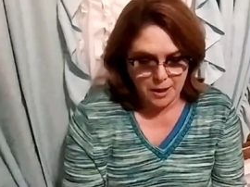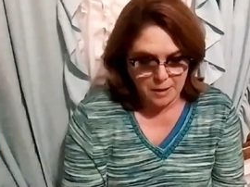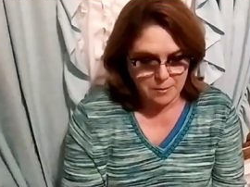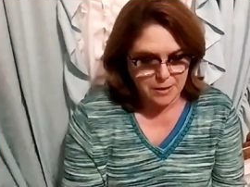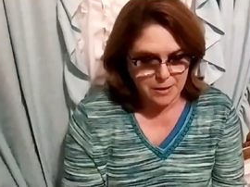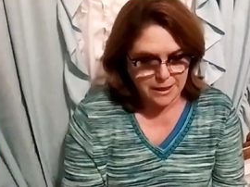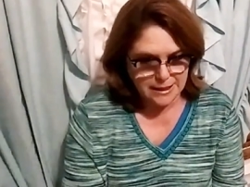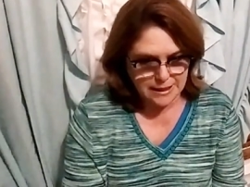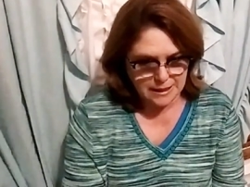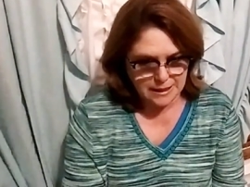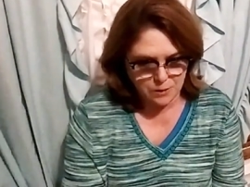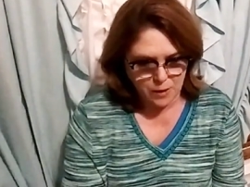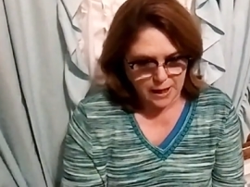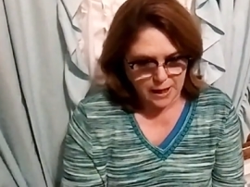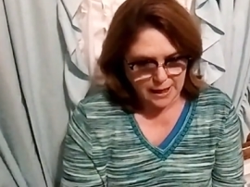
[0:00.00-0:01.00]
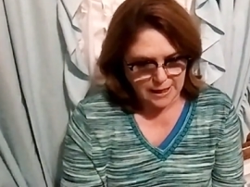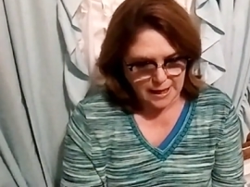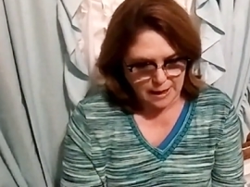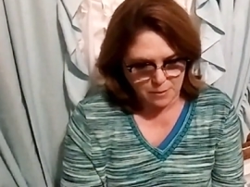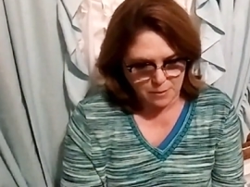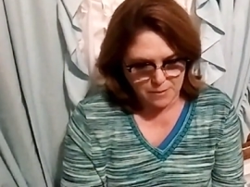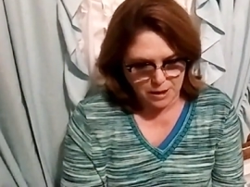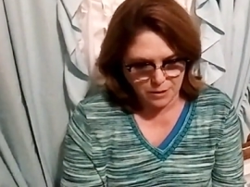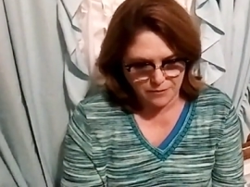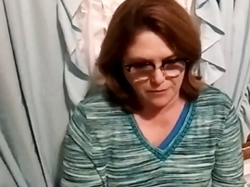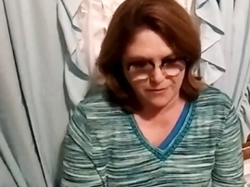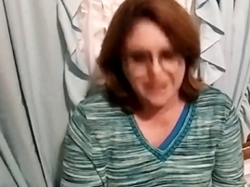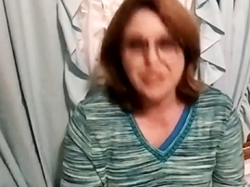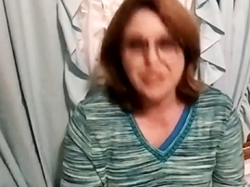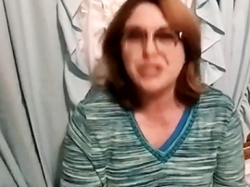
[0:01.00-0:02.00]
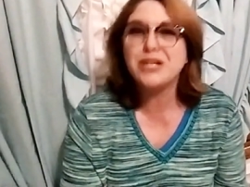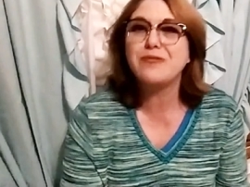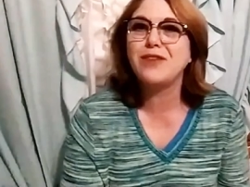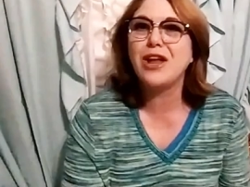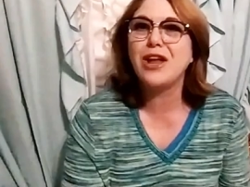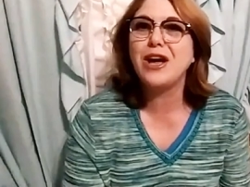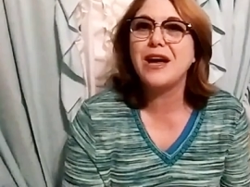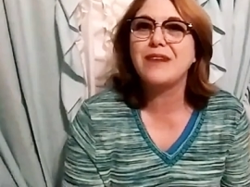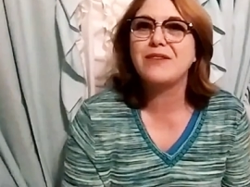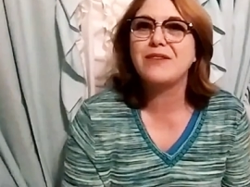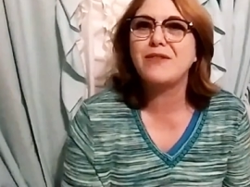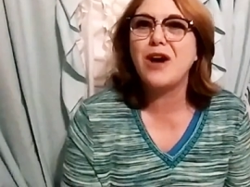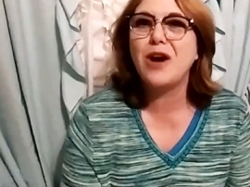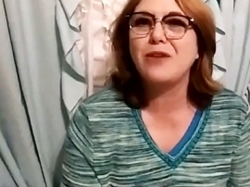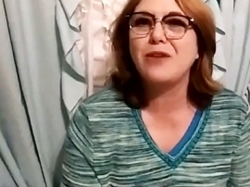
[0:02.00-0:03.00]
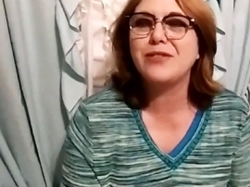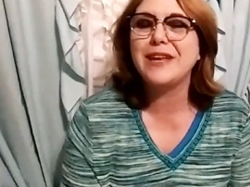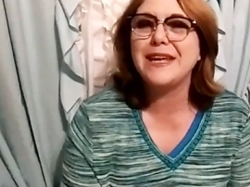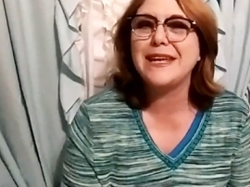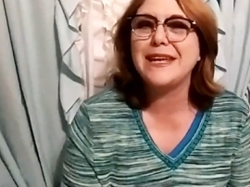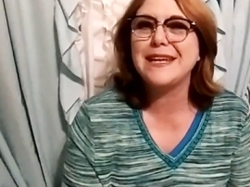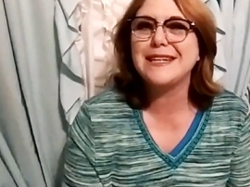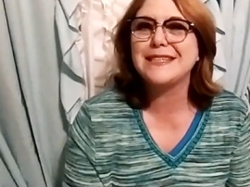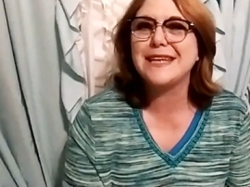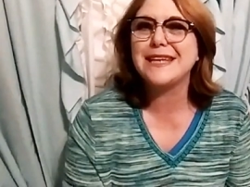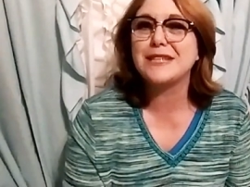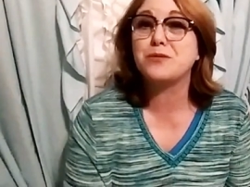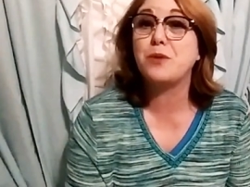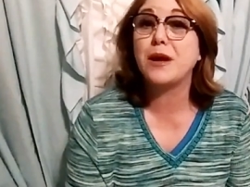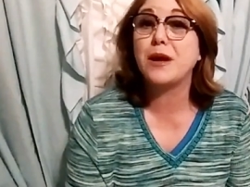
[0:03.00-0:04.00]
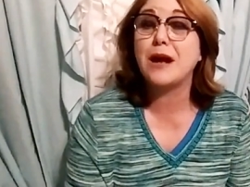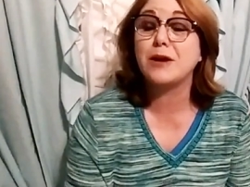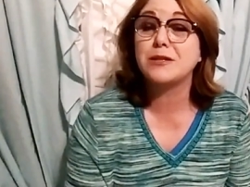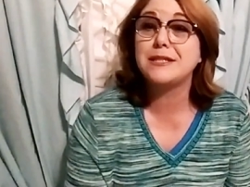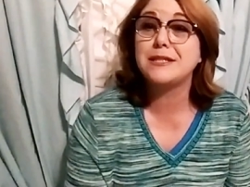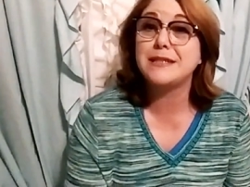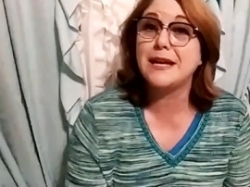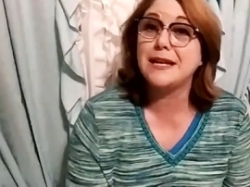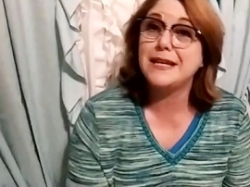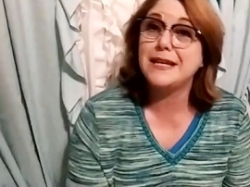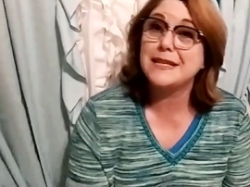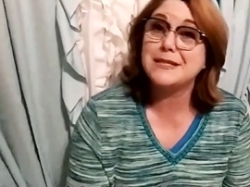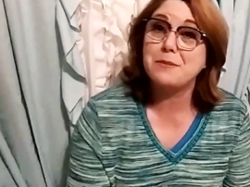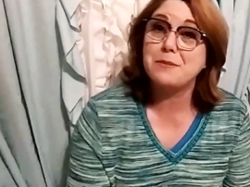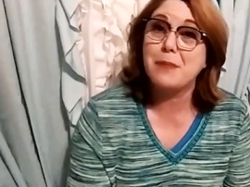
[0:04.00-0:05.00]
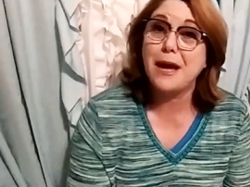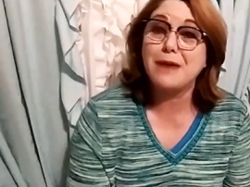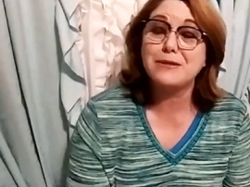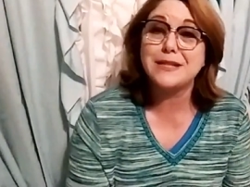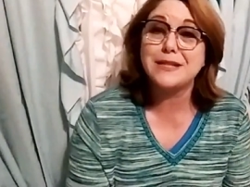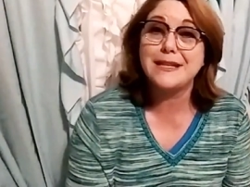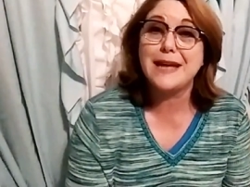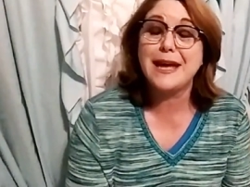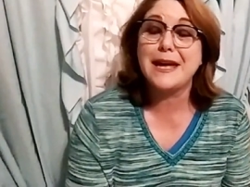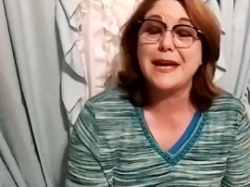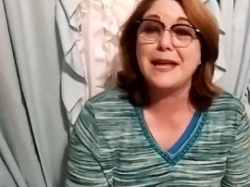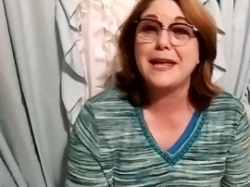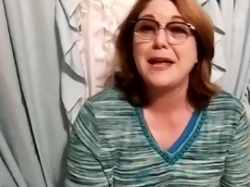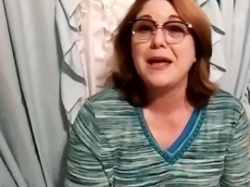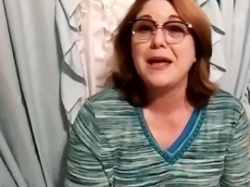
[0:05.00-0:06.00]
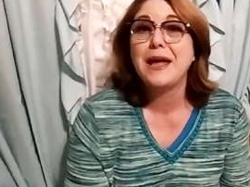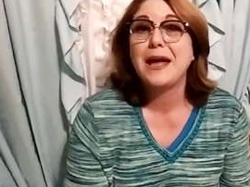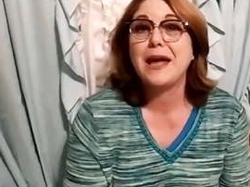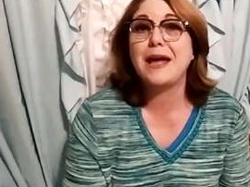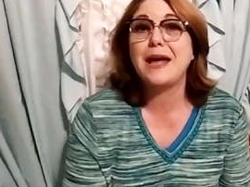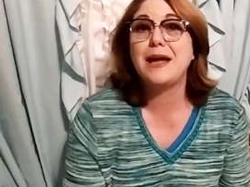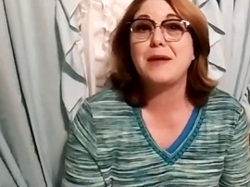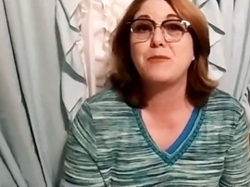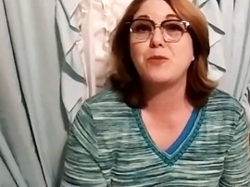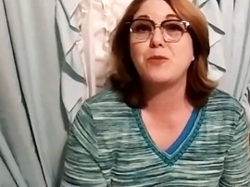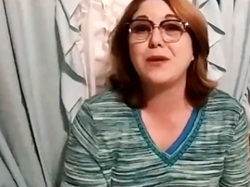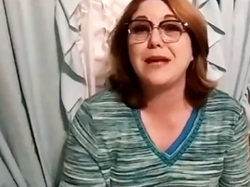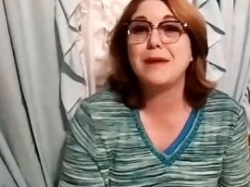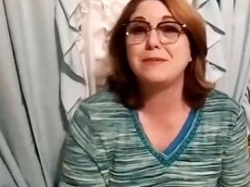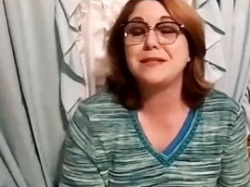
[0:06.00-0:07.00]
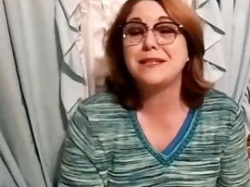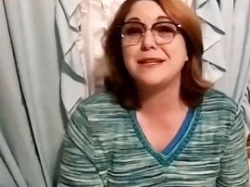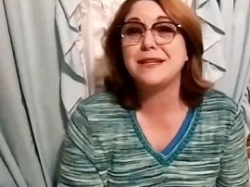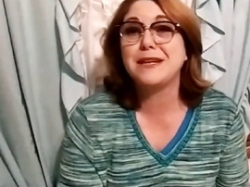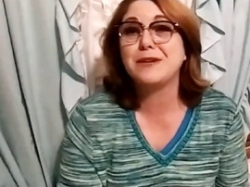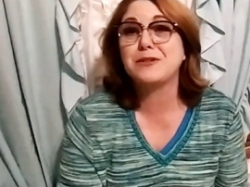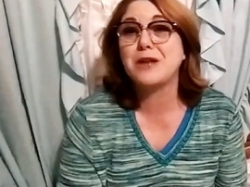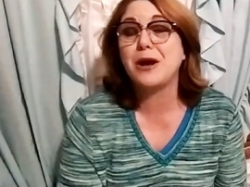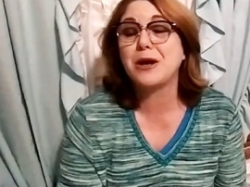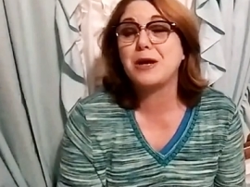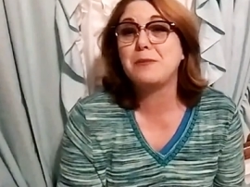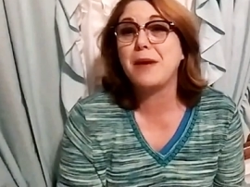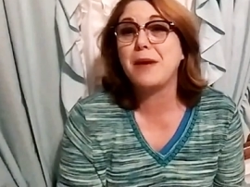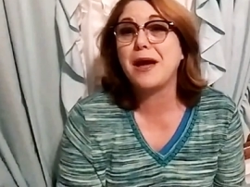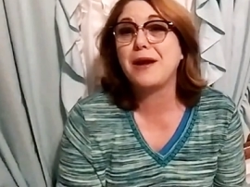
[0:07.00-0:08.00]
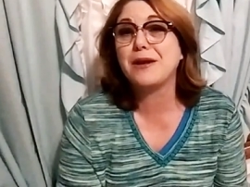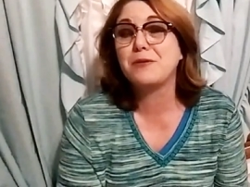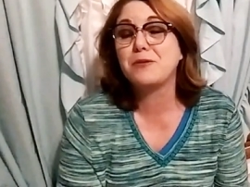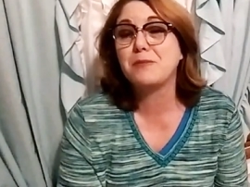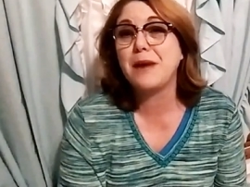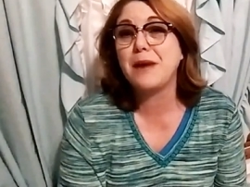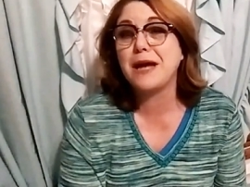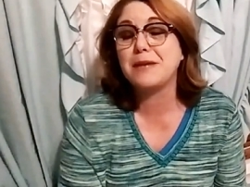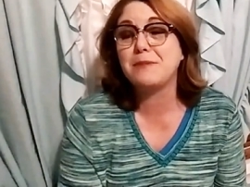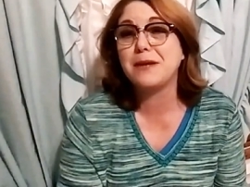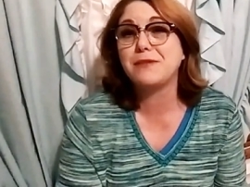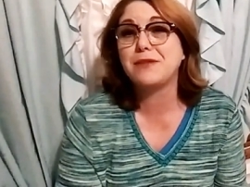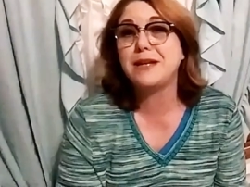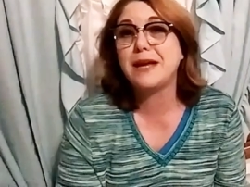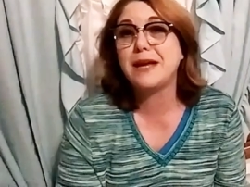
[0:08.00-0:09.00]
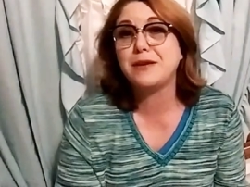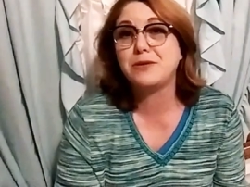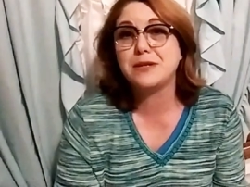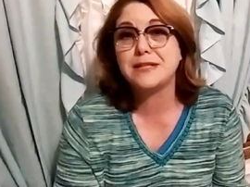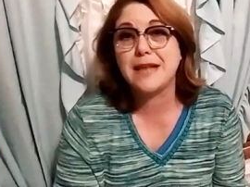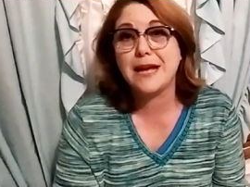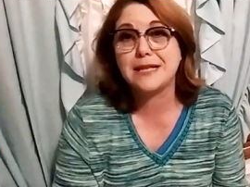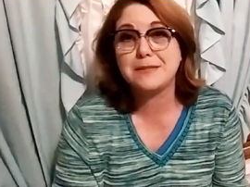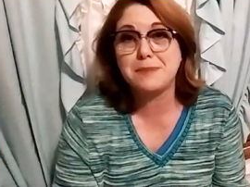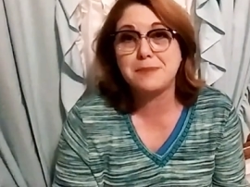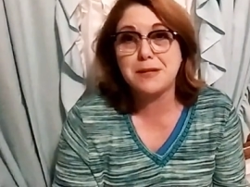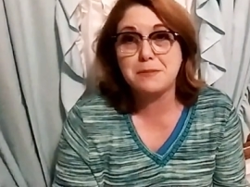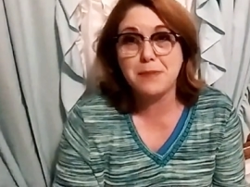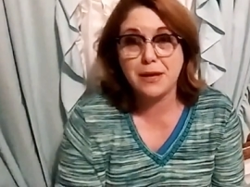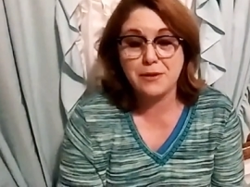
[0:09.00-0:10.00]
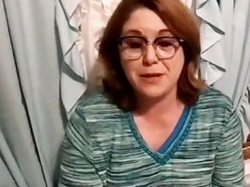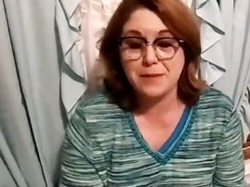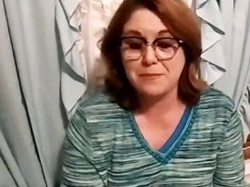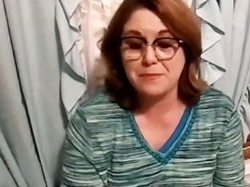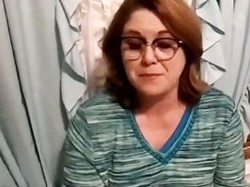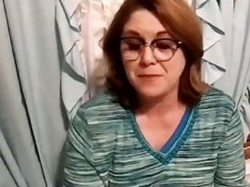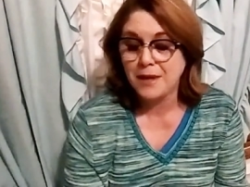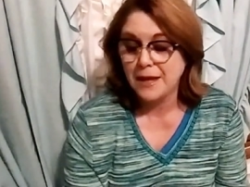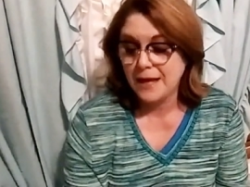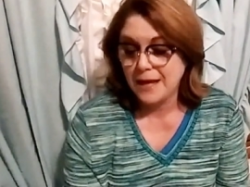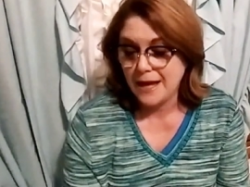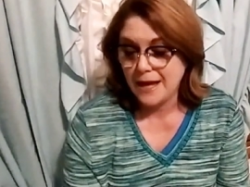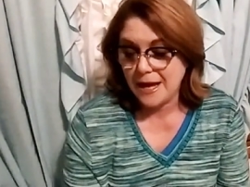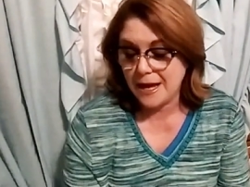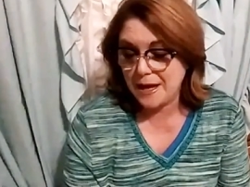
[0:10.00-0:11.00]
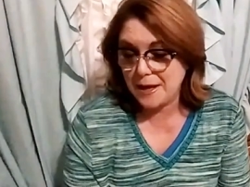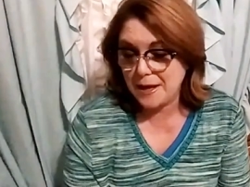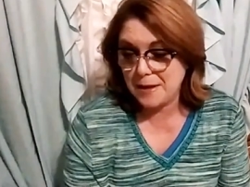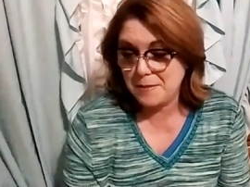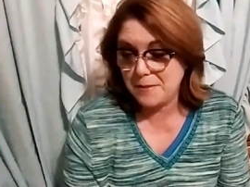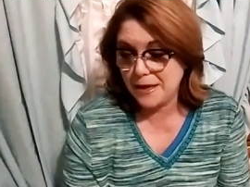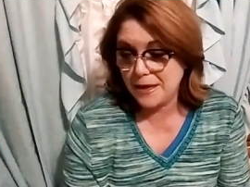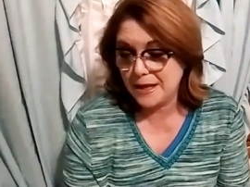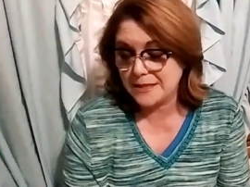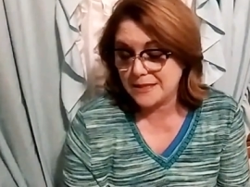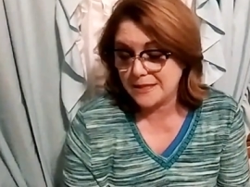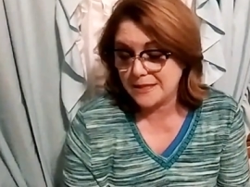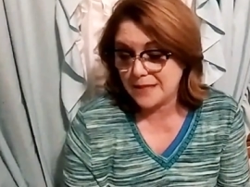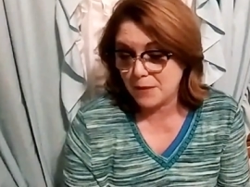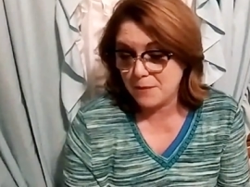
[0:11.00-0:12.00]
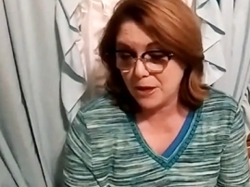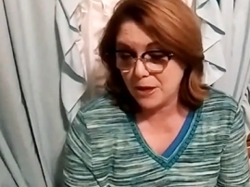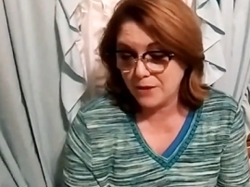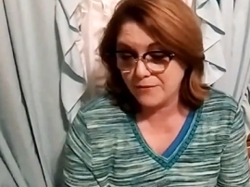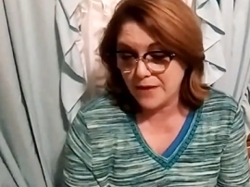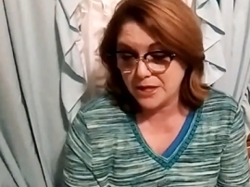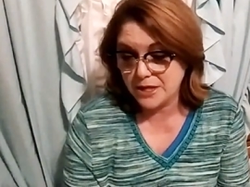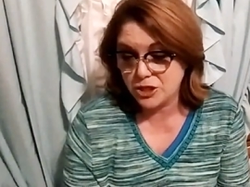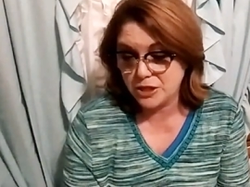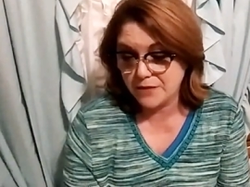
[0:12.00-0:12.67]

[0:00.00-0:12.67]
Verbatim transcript: But anyway, our motivation of love, of all things, that's what our study is about today. Um, when I'm sitting here talking about it, reminded me of the day Chris asked me to marry him. Um, it says our motivation